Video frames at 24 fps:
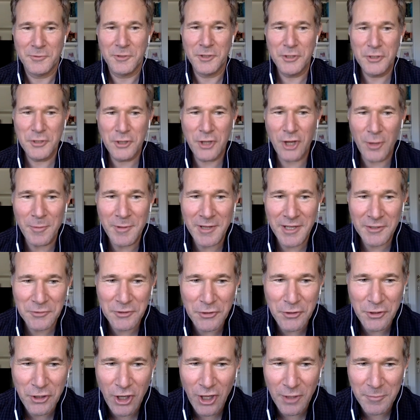What did we've you call me? That's
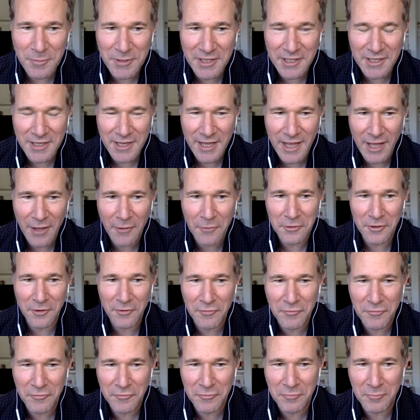what you called me, the Count
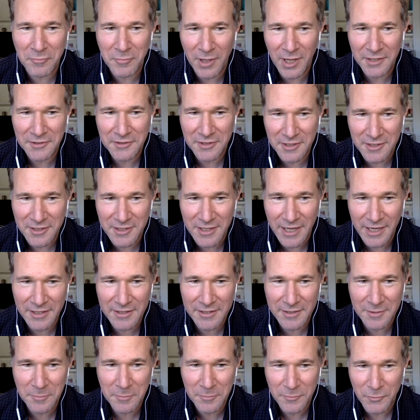of Monte
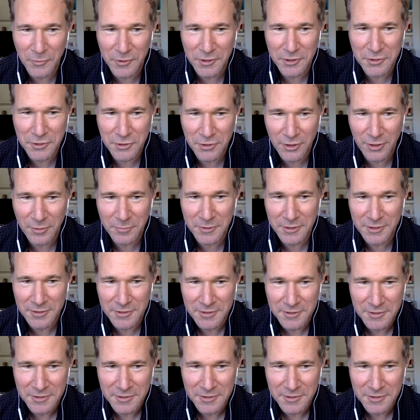Negdom. What did you call me?